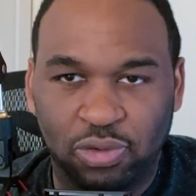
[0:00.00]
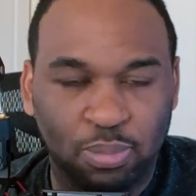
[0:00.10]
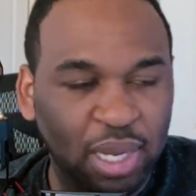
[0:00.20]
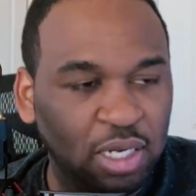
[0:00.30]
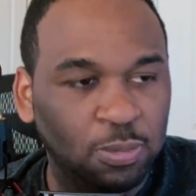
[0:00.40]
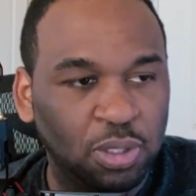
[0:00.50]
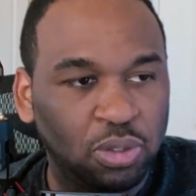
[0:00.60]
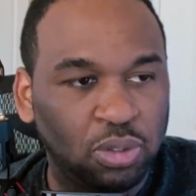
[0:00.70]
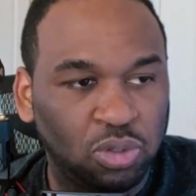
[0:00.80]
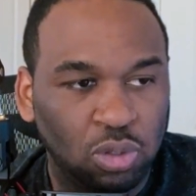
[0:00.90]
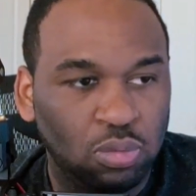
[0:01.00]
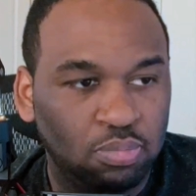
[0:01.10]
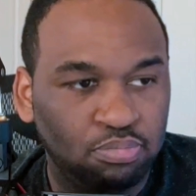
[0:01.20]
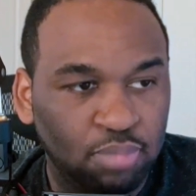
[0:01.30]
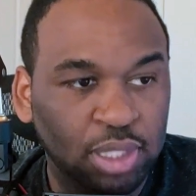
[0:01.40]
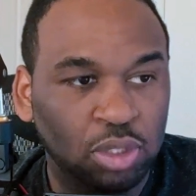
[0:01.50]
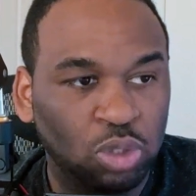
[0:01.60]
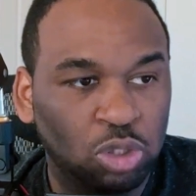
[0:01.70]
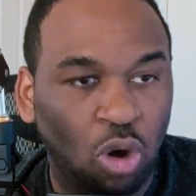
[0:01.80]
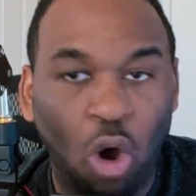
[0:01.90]
You're buying the computer to do basically
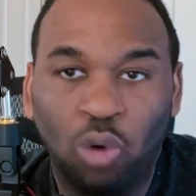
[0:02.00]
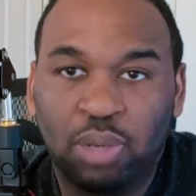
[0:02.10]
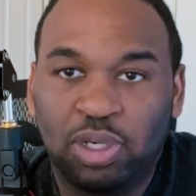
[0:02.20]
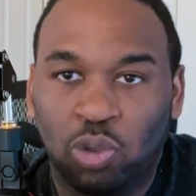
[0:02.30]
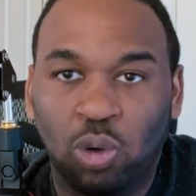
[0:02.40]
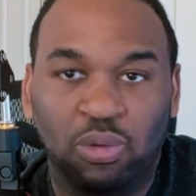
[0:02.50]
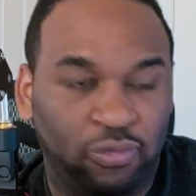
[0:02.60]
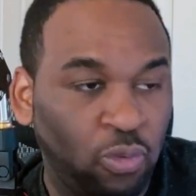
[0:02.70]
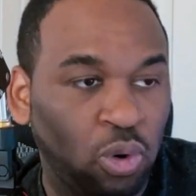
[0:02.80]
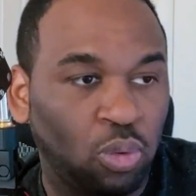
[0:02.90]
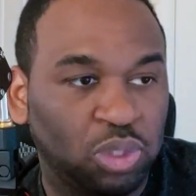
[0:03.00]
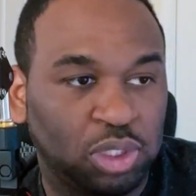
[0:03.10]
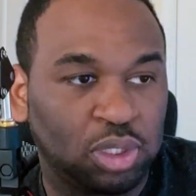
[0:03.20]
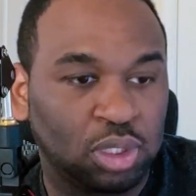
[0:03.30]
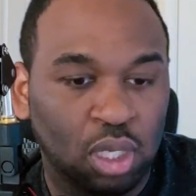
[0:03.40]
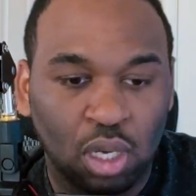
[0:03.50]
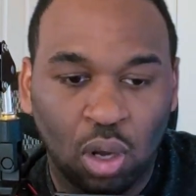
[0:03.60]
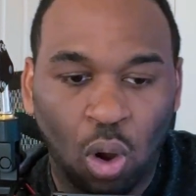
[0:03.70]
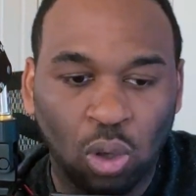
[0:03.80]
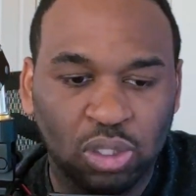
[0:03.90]
what you've already been doing before, which is
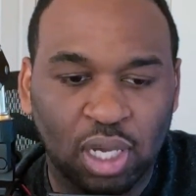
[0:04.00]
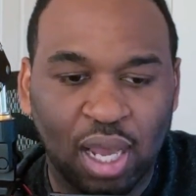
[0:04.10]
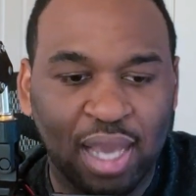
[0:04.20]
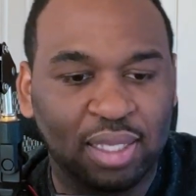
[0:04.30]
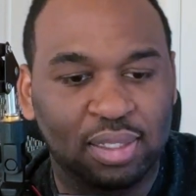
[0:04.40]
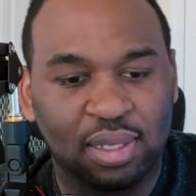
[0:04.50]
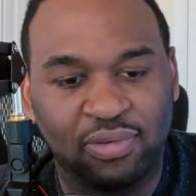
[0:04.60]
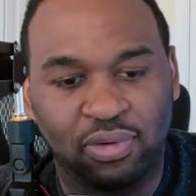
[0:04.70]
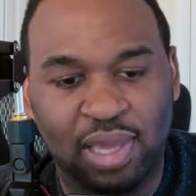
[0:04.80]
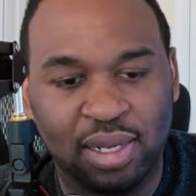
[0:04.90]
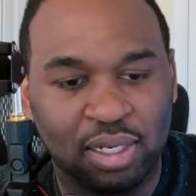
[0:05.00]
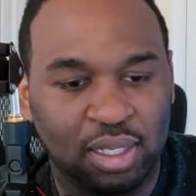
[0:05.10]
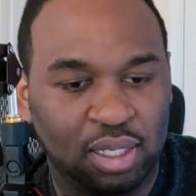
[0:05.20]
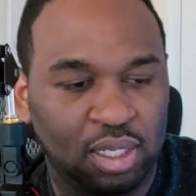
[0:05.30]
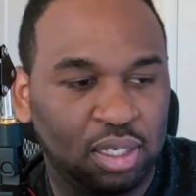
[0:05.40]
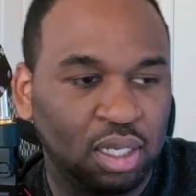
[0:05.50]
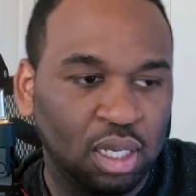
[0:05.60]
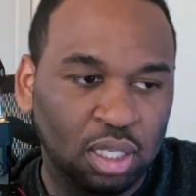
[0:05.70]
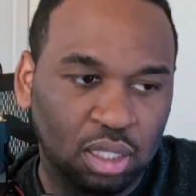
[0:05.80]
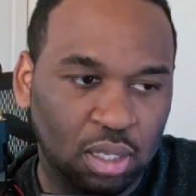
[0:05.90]
all the high-level editing and
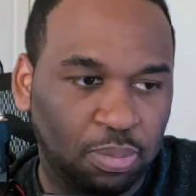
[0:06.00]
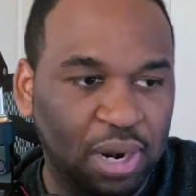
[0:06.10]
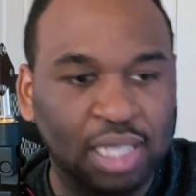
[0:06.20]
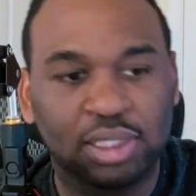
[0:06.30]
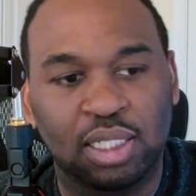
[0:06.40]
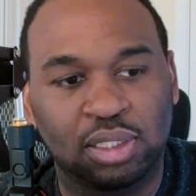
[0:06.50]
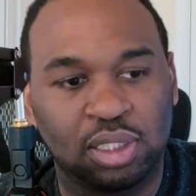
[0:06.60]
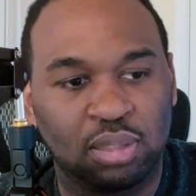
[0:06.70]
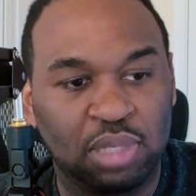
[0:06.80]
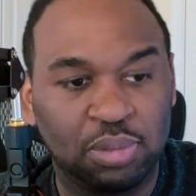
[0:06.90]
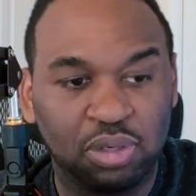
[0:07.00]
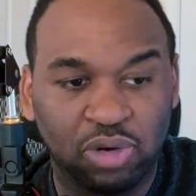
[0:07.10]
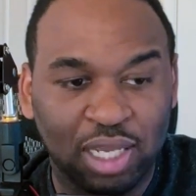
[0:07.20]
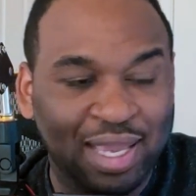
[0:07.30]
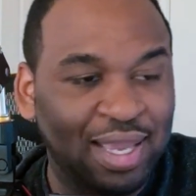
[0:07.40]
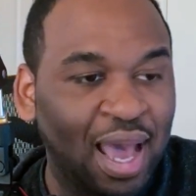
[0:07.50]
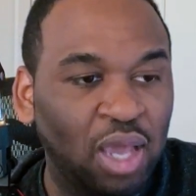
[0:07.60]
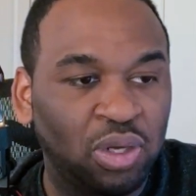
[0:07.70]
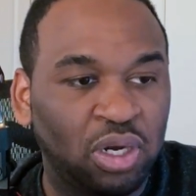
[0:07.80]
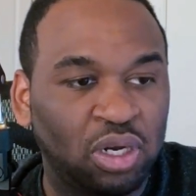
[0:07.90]
the processing, and maybe you're running
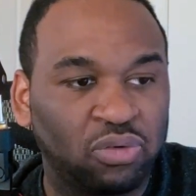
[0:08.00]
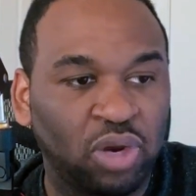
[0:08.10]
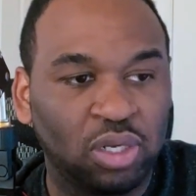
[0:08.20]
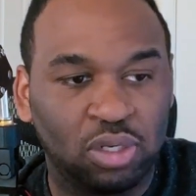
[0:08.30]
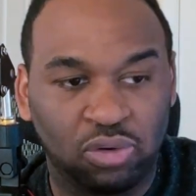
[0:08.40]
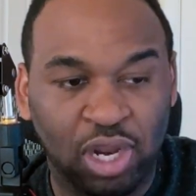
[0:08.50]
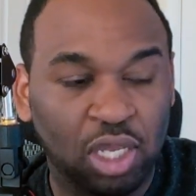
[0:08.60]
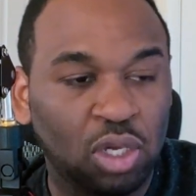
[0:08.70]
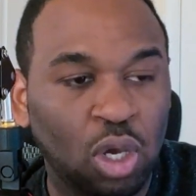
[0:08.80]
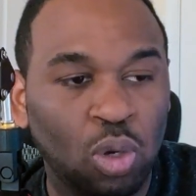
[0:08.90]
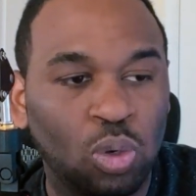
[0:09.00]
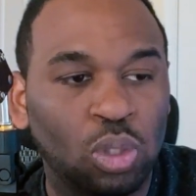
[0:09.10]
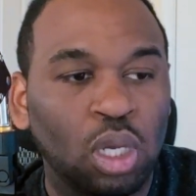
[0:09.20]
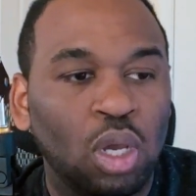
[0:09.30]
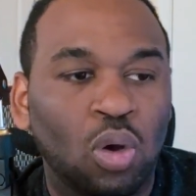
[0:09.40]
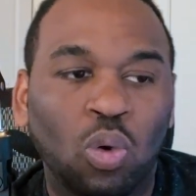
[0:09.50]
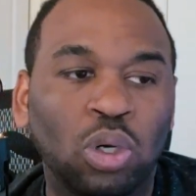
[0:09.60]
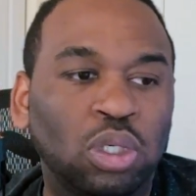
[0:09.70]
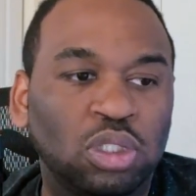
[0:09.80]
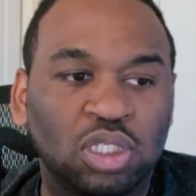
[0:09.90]
AI on there, you're writing code,
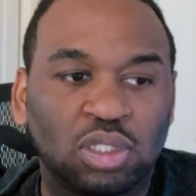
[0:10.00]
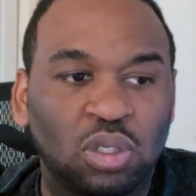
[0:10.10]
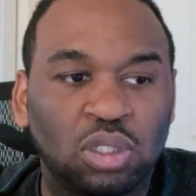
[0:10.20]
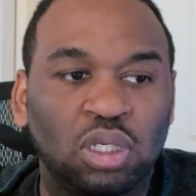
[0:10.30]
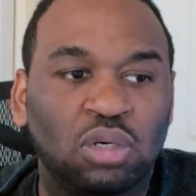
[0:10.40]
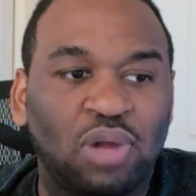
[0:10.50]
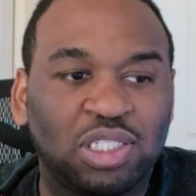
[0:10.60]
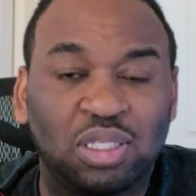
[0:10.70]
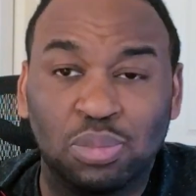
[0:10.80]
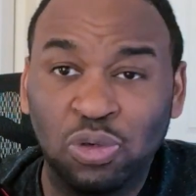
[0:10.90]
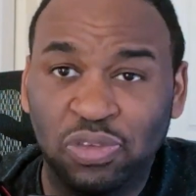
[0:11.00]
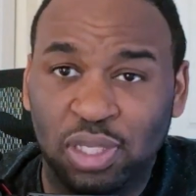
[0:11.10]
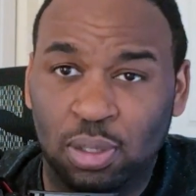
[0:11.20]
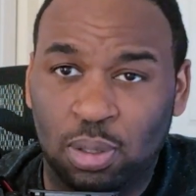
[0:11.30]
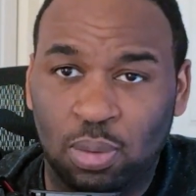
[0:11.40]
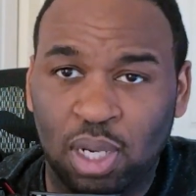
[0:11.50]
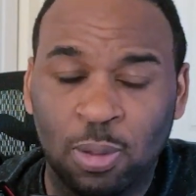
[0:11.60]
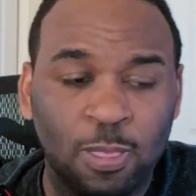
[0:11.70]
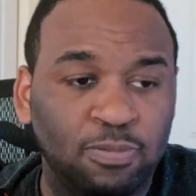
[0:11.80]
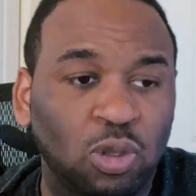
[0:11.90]
or you're just on there watching a movie,
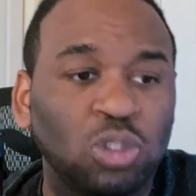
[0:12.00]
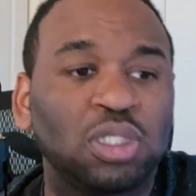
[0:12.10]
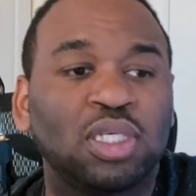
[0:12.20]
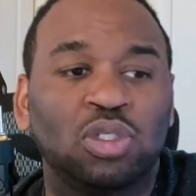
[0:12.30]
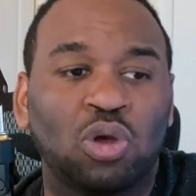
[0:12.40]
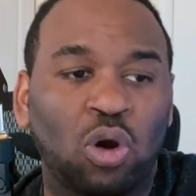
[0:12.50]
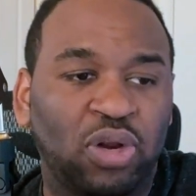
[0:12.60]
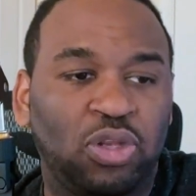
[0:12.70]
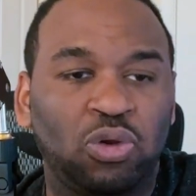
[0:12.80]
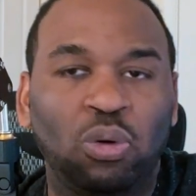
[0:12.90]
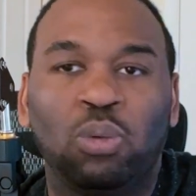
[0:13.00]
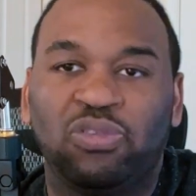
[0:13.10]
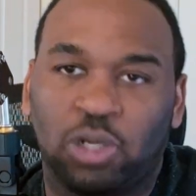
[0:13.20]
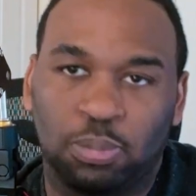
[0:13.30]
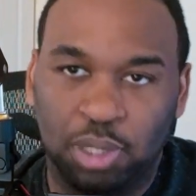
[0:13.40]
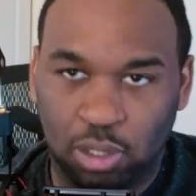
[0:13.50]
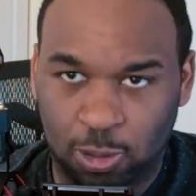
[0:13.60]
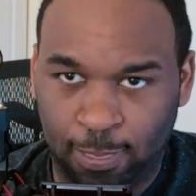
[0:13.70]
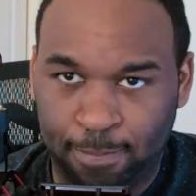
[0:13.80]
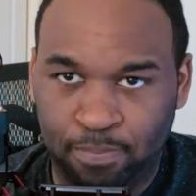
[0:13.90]
right? Those are things you're already doing with your
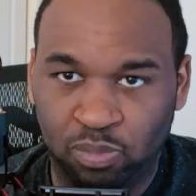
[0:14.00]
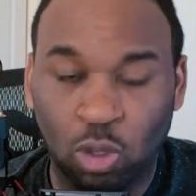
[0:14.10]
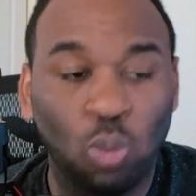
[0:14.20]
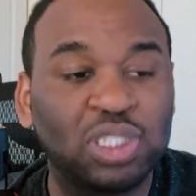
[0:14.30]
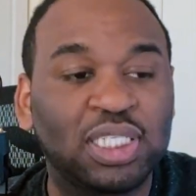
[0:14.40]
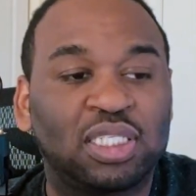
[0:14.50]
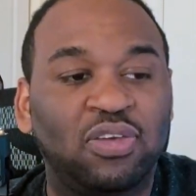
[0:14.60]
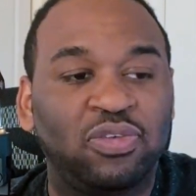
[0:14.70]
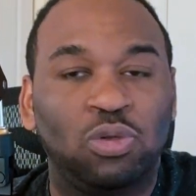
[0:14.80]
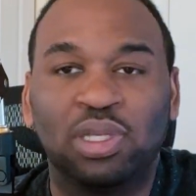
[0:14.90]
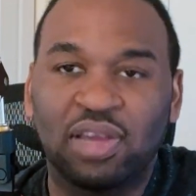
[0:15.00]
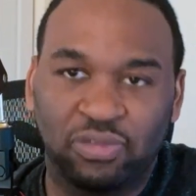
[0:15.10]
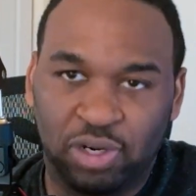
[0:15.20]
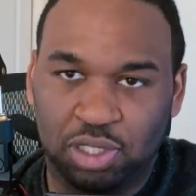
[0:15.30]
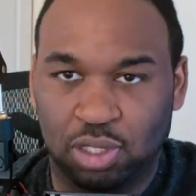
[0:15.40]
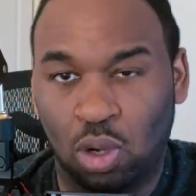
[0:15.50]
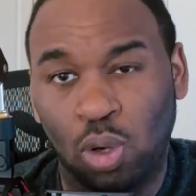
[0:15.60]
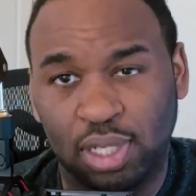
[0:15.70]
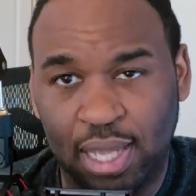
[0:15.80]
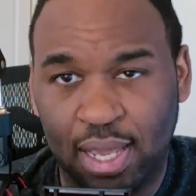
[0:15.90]
computer. We're just giving you leverage
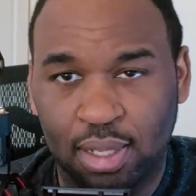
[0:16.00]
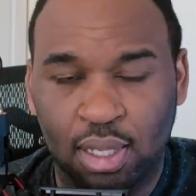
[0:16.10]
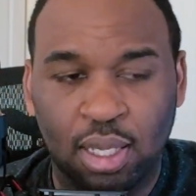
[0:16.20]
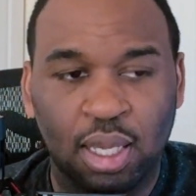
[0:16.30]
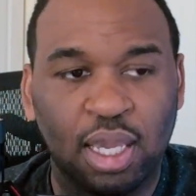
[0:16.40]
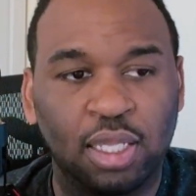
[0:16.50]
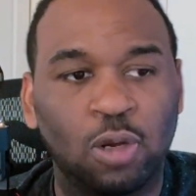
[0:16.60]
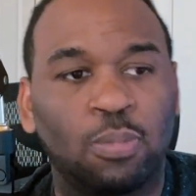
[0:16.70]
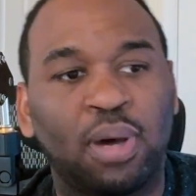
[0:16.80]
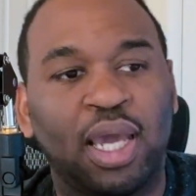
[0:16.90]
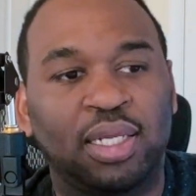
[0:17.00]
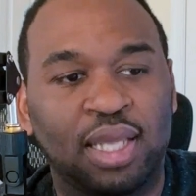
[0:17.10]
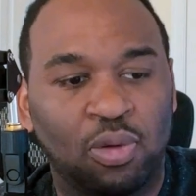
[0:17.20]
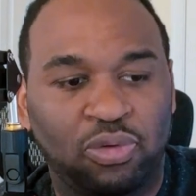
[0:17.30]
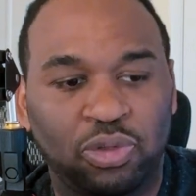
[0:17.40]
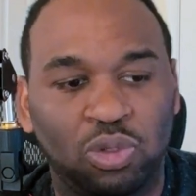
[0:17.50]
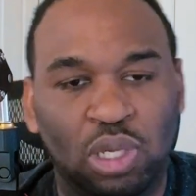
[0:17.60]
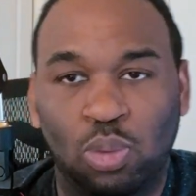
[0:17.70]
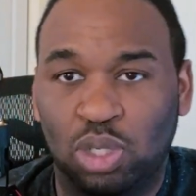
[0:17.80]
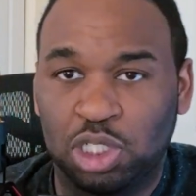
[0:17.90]
on that, and you're buying that with the new
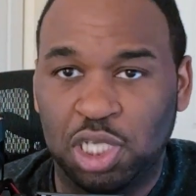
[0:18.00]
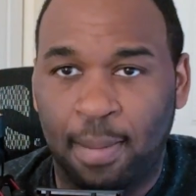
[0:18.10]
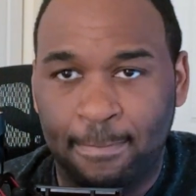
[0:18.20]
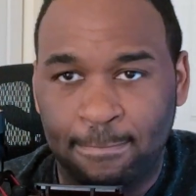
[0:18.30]
M1 chip.